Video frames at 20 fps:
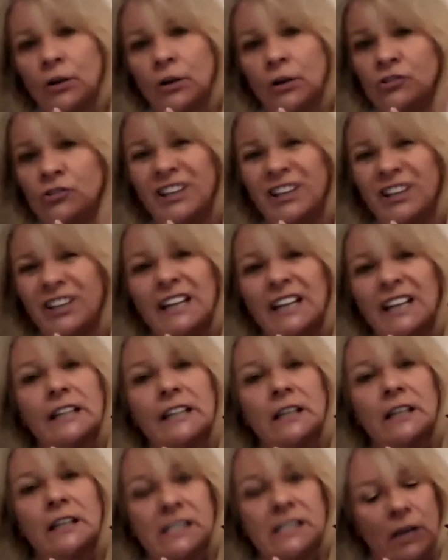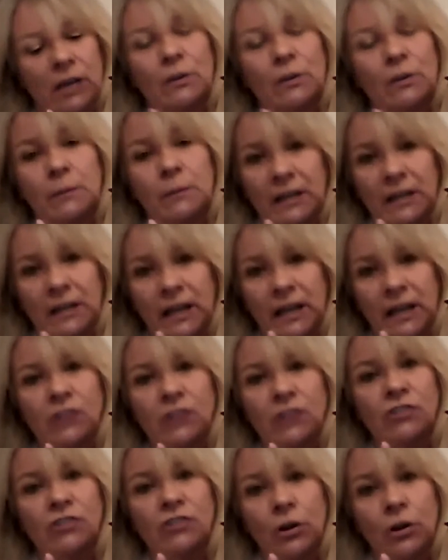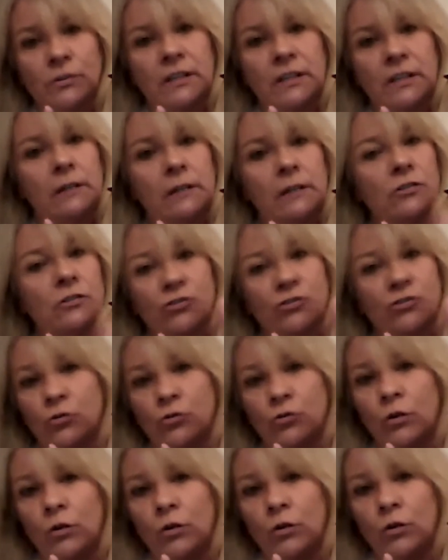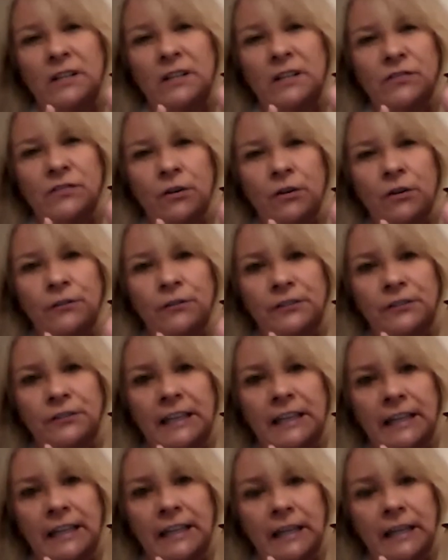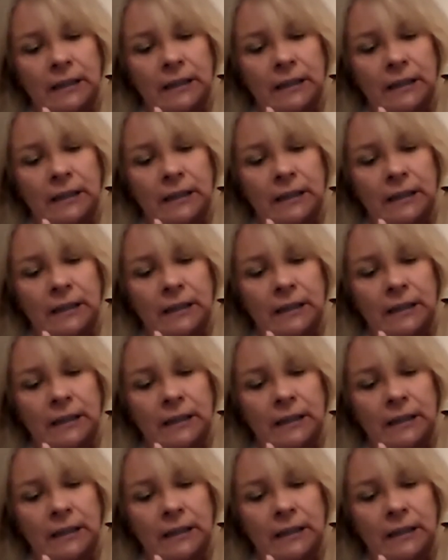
Could you get a little sting when the medication goes in? Sure, but it's very fleeting.